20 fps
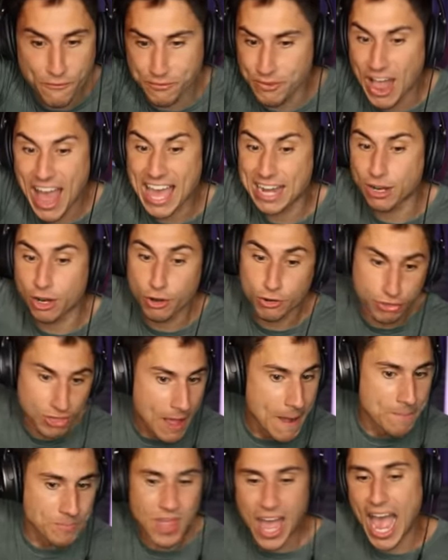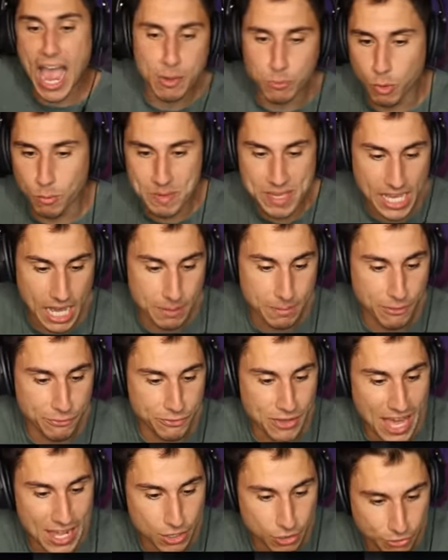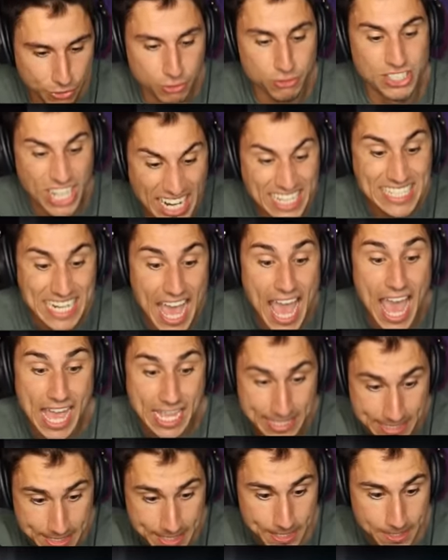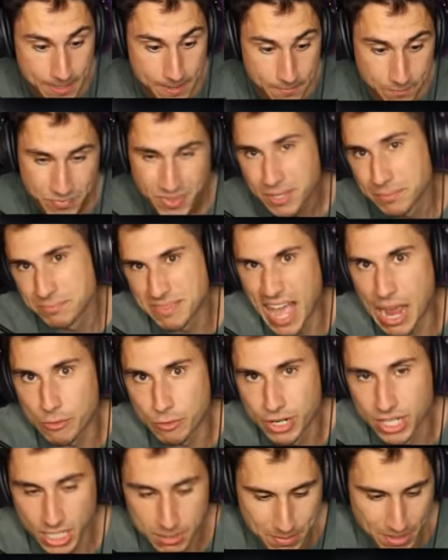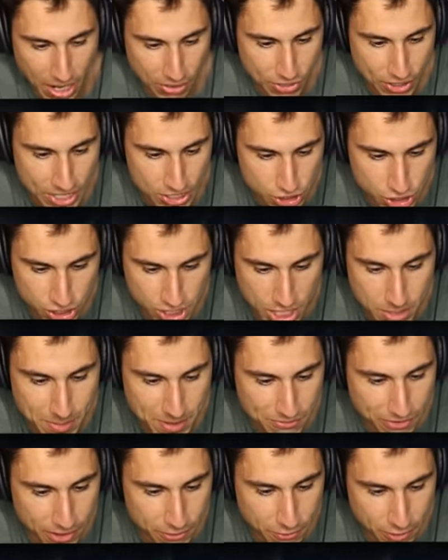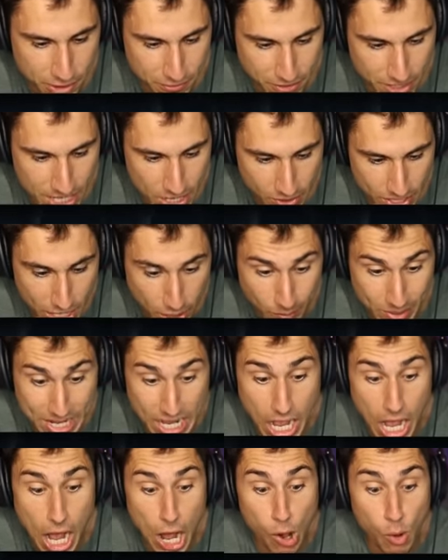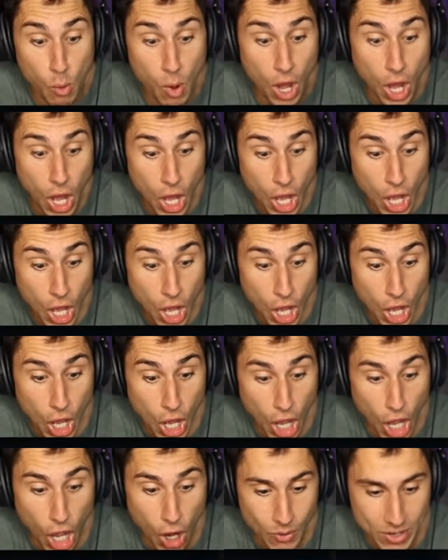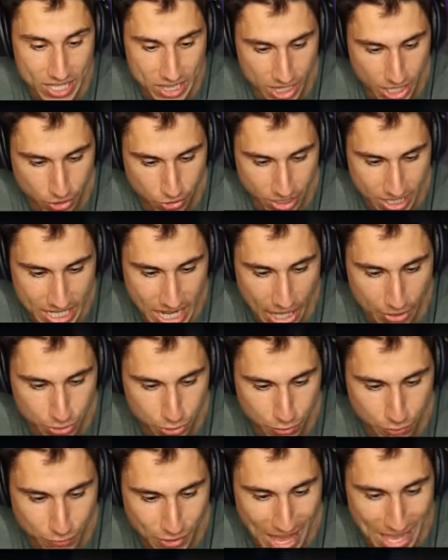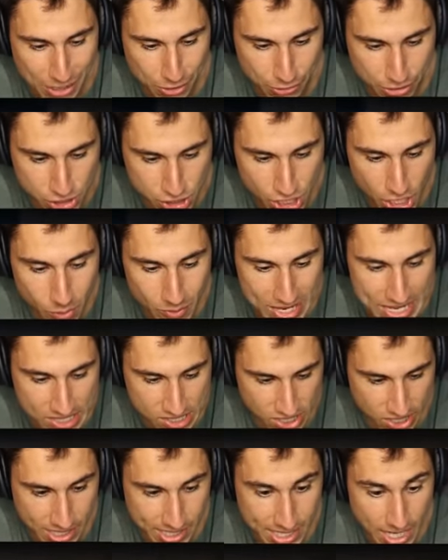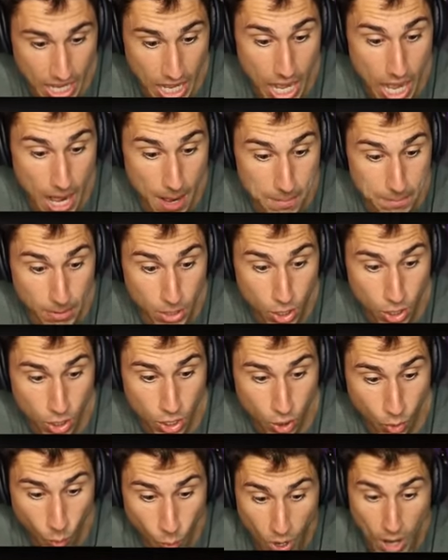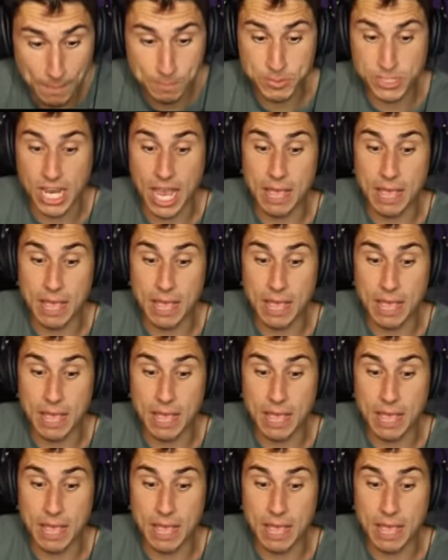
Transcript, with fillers: Flat Earth, I will become a Flat Earther today. Not really, but I think it's just going to be fun for the video. Here we go. Oh, he literally got through Flat Earth so easily. Um, whoops,